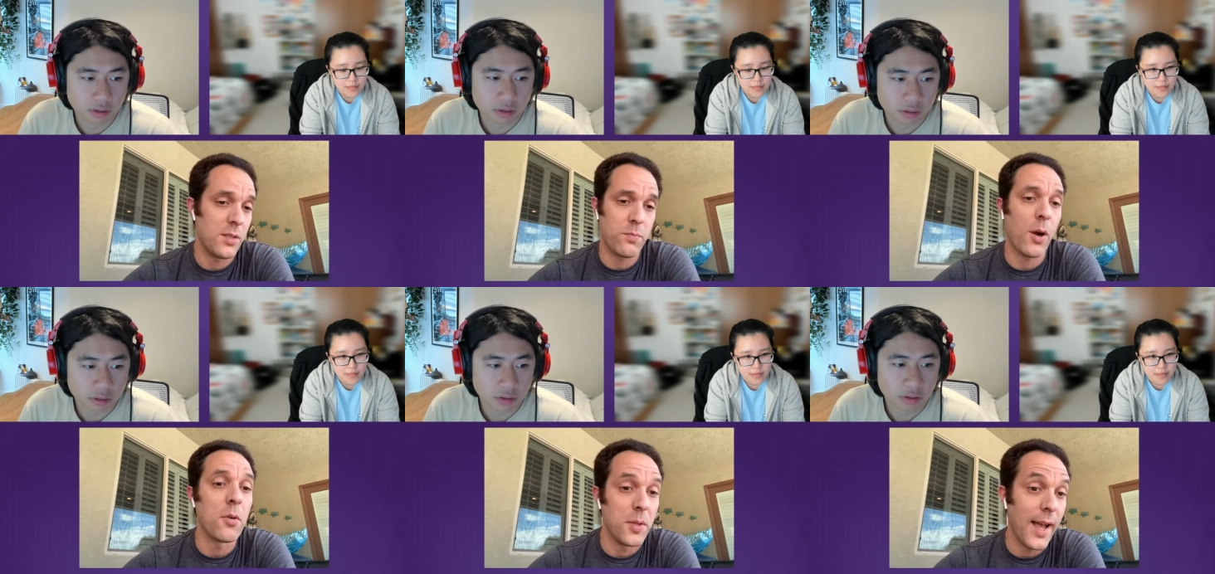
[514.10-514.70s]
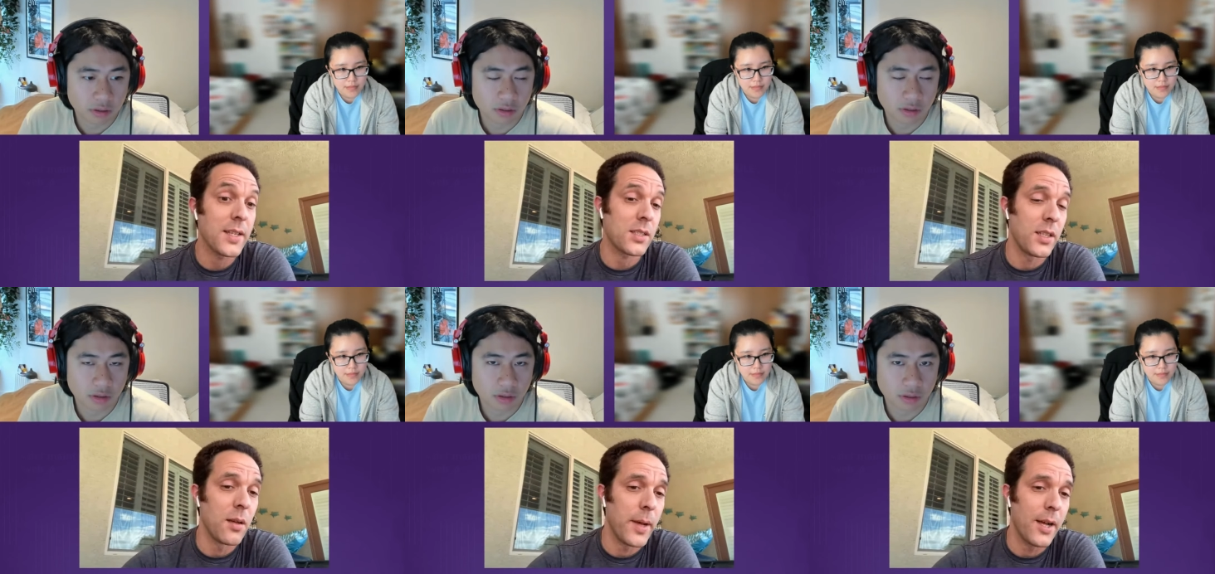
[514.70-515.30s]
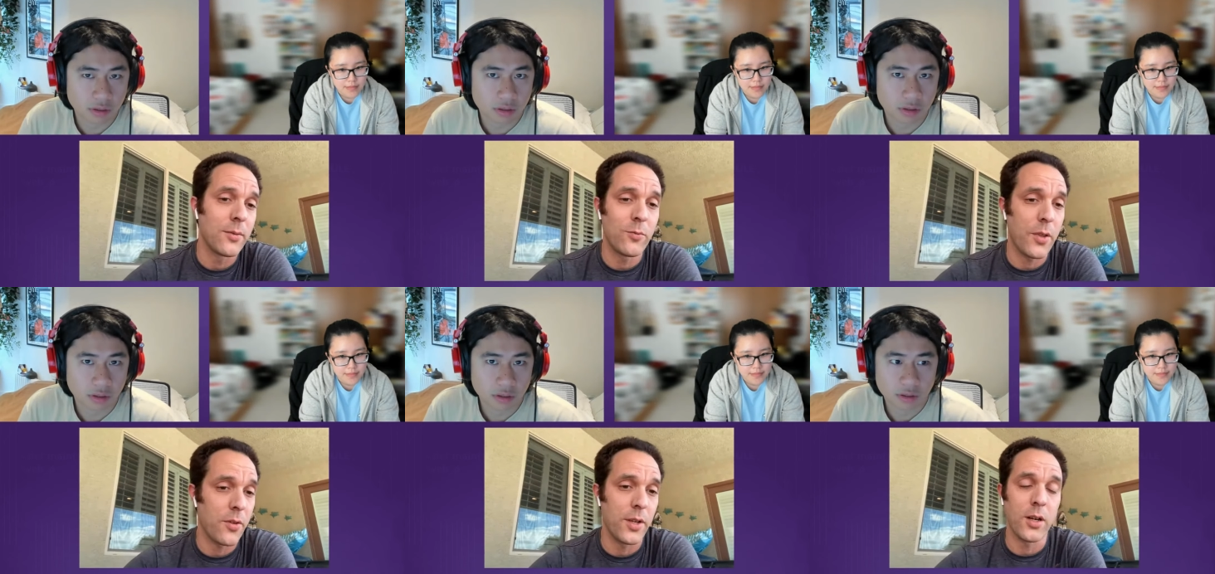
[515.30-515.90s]
Speaker 1: is probably asking about,
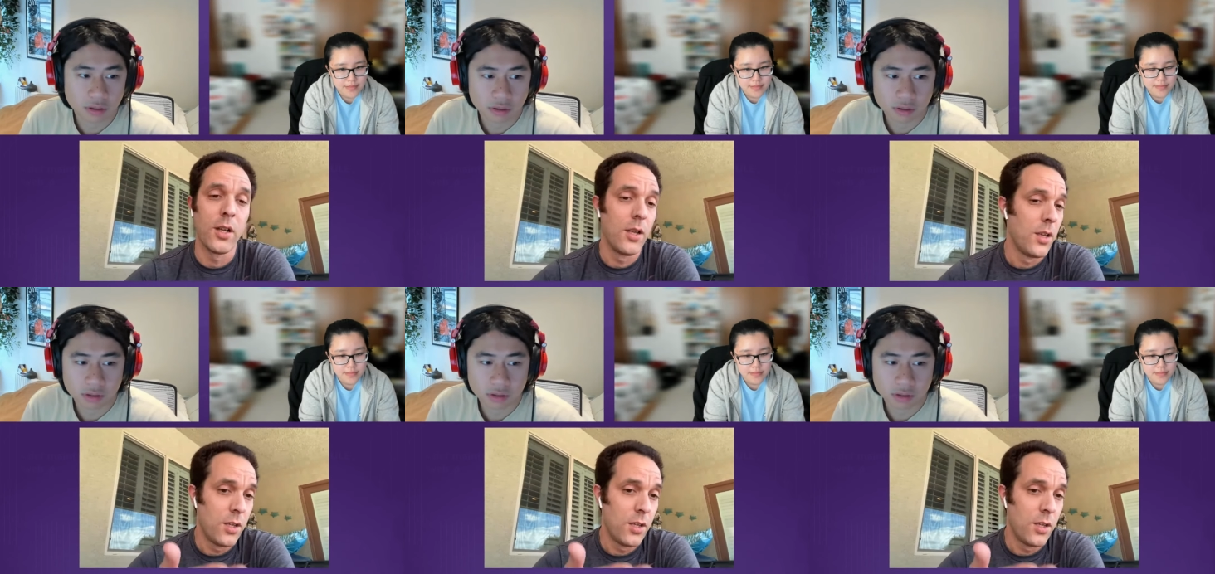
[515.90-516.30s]
whether they're